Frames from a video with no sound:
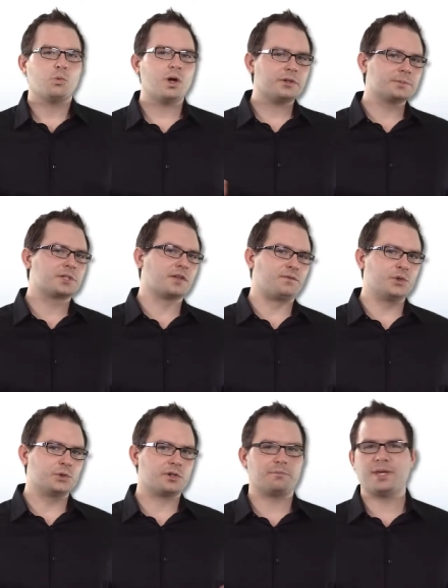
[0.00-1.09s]
Welcome to the
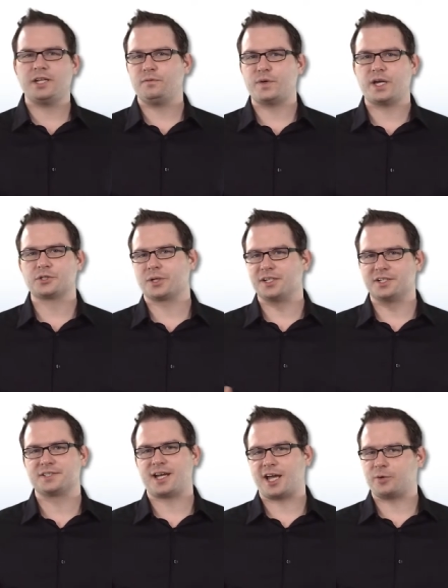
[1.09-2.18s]
future of manufacturing and
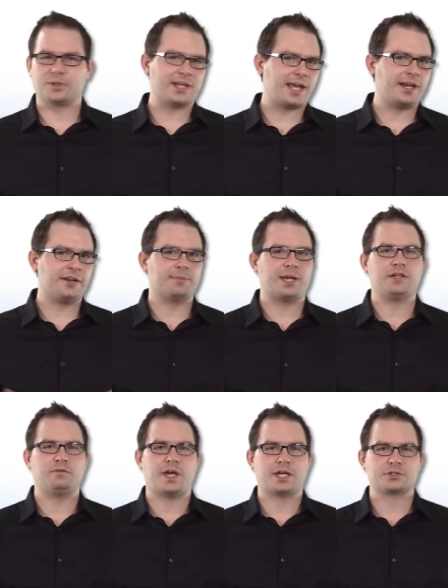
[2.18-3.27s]
design with additive
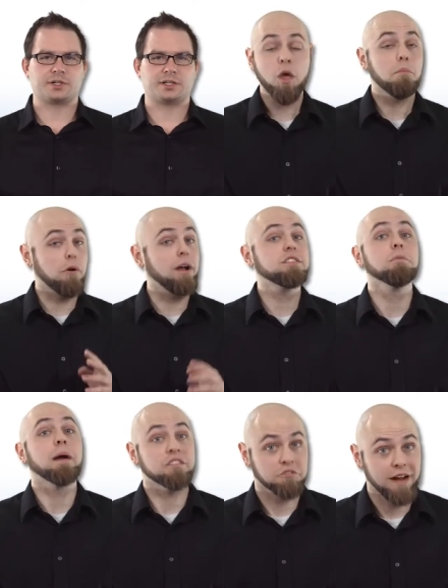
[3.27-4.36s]
manufacturing, brought to you
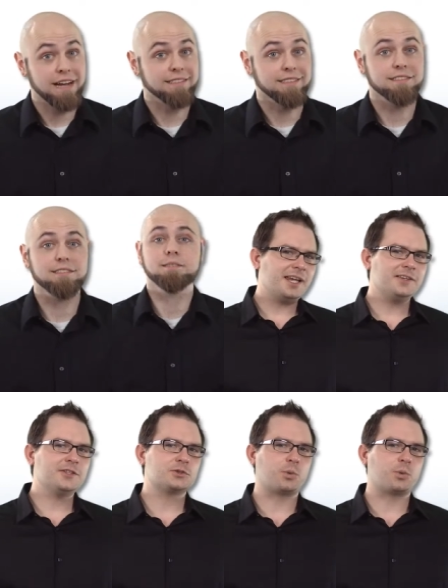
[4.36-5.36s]
by Stratasys. In this